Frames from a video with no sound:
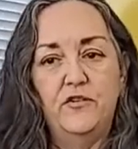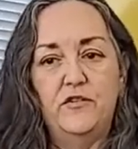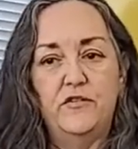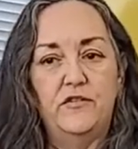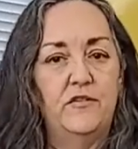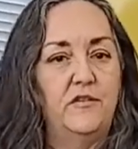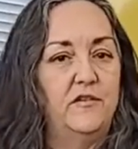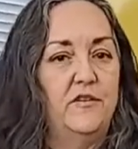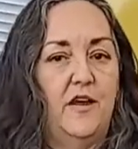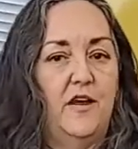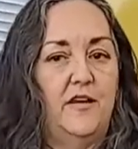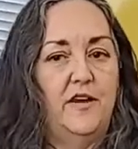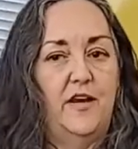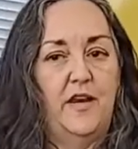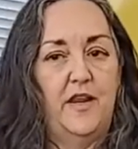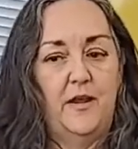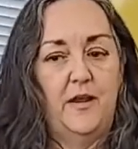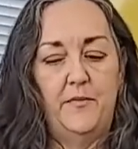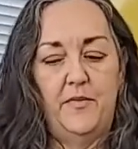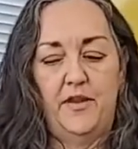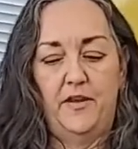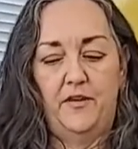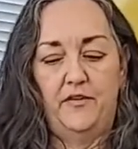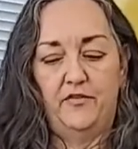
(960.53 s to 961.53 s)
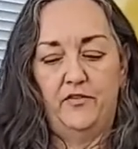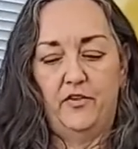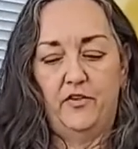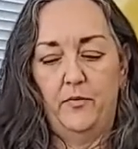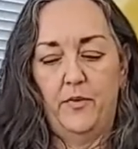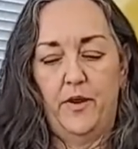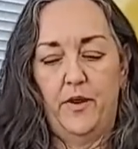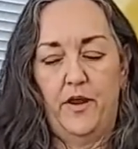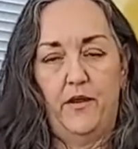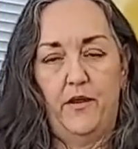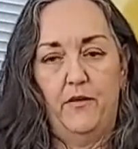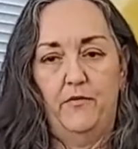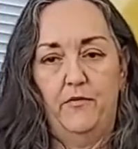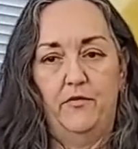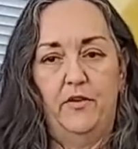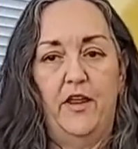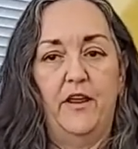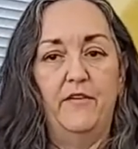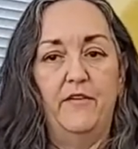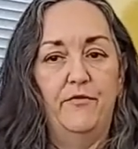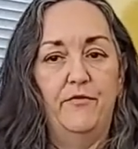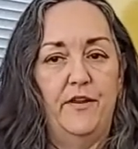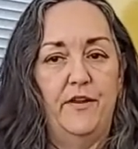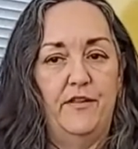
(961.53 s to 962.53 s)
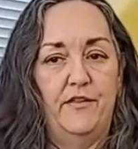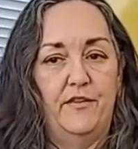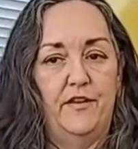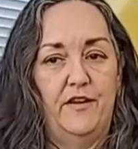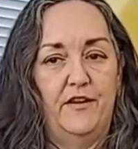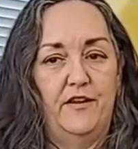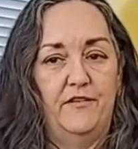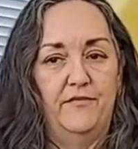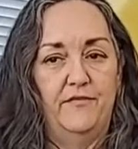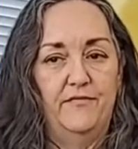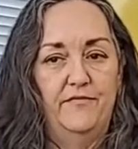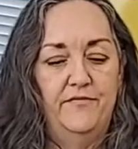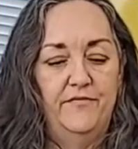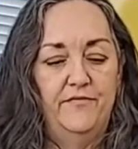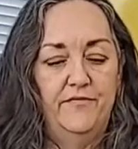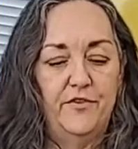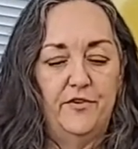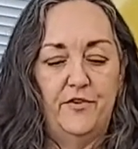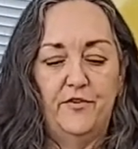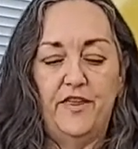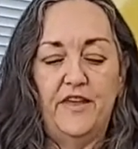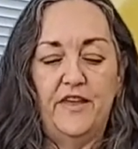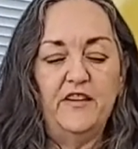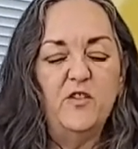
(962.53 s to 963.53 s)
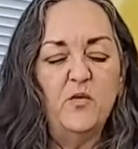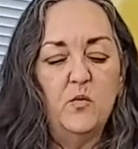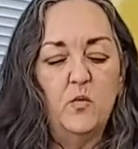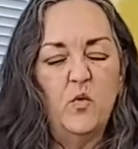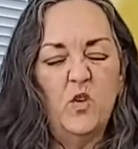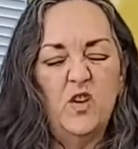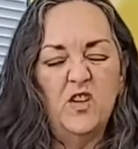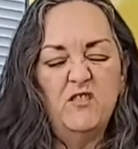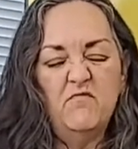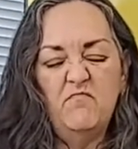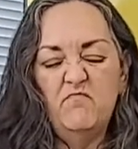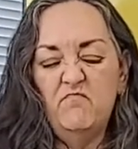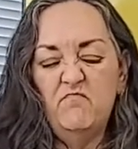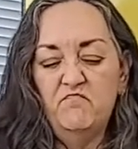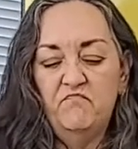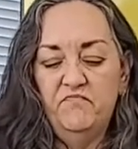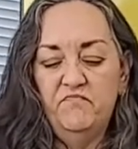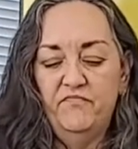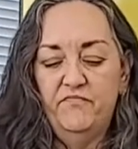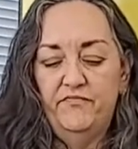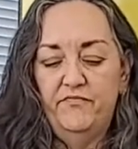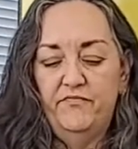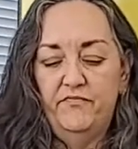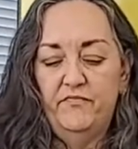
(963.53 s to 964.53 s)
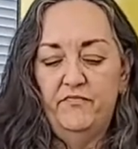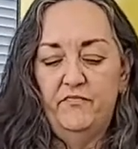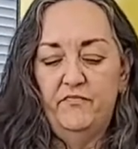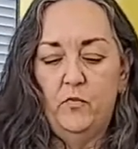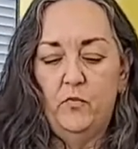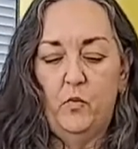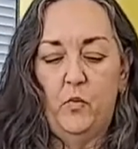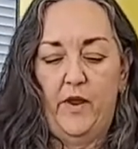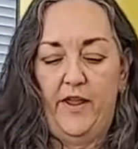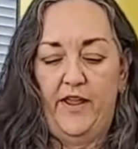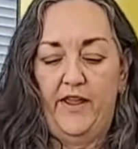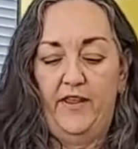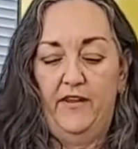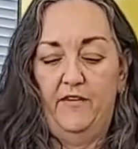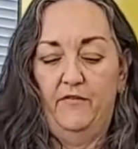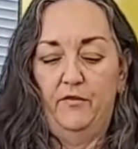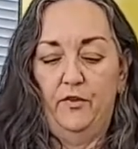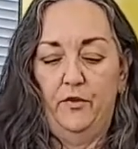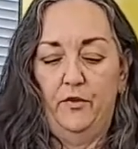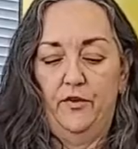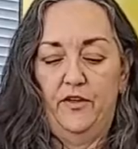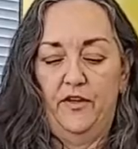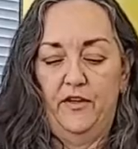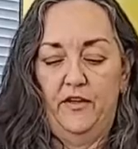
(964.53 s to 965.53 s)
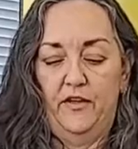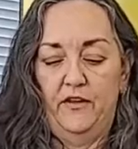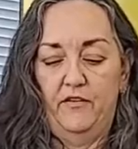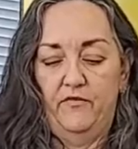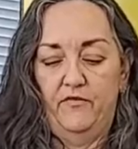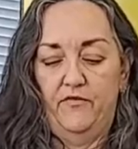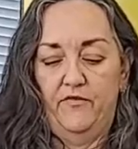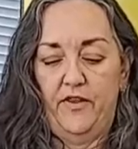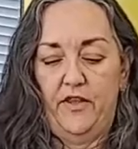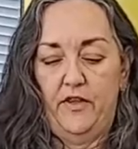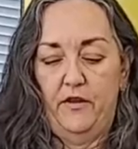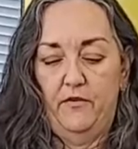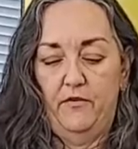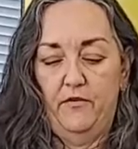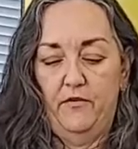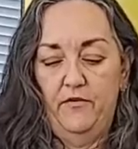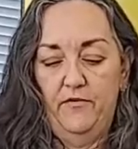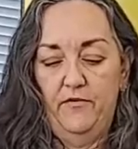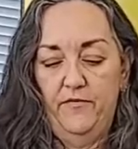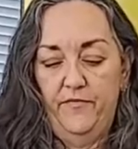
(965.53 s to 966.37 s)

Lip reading: the dynamics around everything. So that's one way of looking at fear.